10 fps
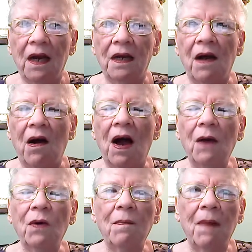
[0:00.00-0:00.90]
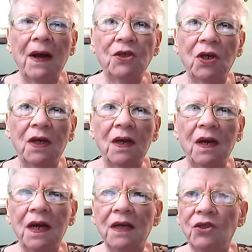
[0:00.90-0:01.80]
Now, I would mention
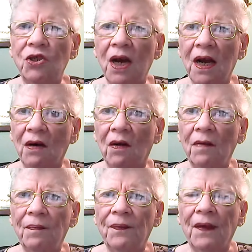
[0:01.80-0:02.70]
his channel.